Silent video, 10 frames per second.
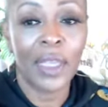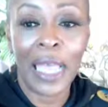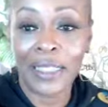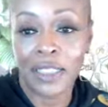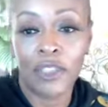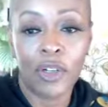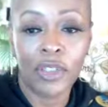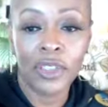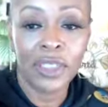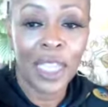I still don't
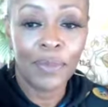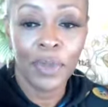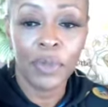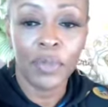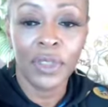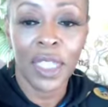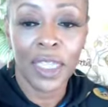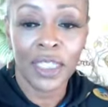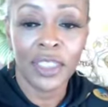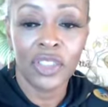understand. People be
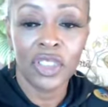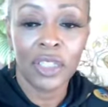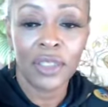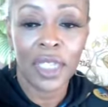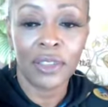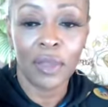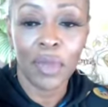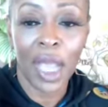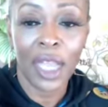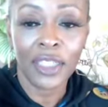taking these junks out the
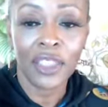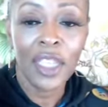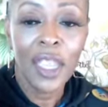box,